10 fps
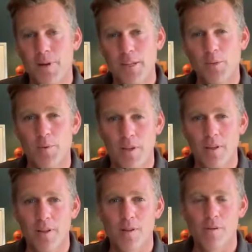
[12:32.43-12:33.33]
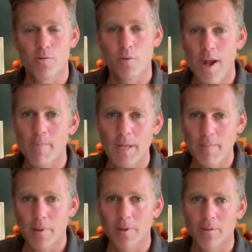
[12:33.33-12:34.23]
faced with the right
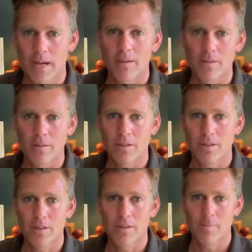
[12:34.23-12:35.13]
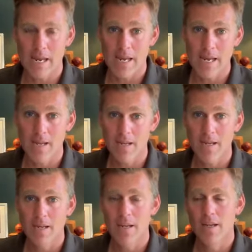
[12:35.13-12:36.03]
people around me,
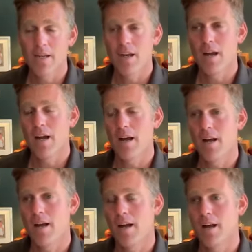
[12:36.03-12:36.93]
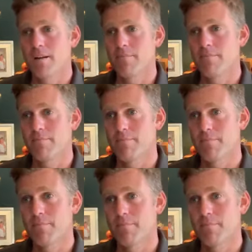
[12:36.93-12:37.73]
um,